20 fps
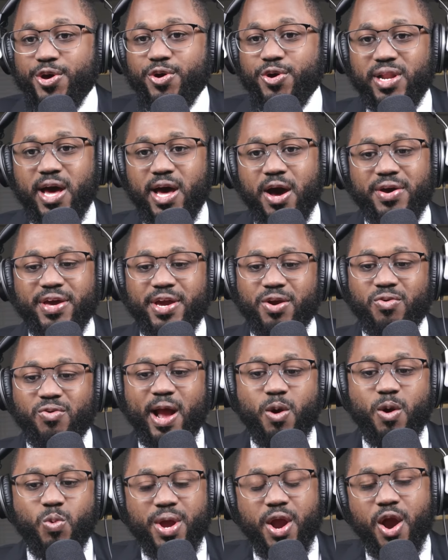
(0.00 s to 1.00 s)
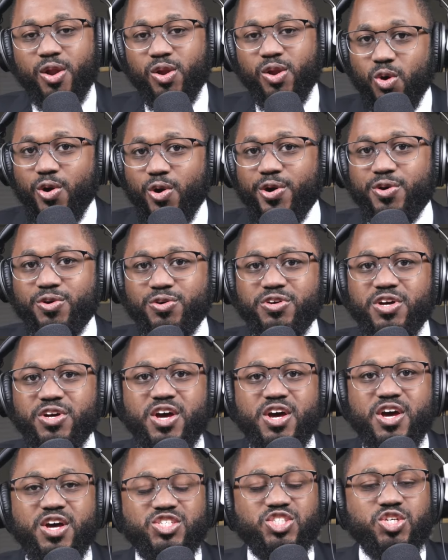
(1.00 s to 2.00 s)
out here, right? We are loyal.
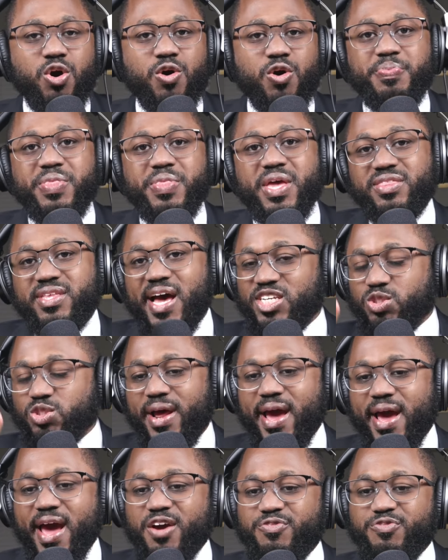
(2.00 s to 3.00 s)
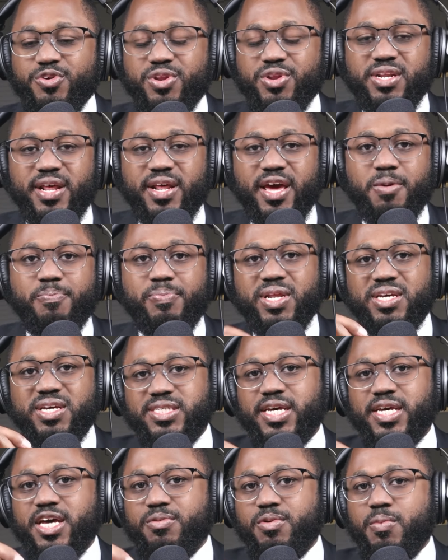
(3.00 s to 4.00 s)
So that's what I have for you today. Please take a
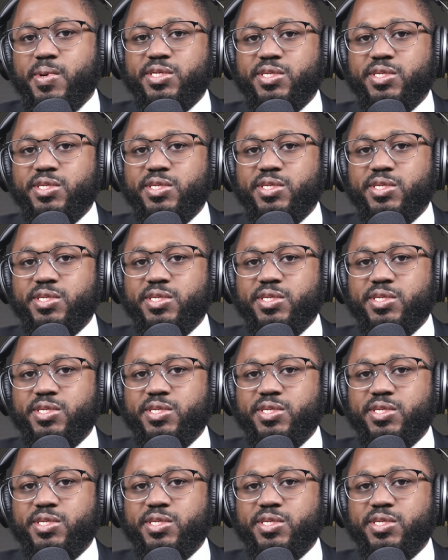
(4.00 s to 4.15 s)
moment to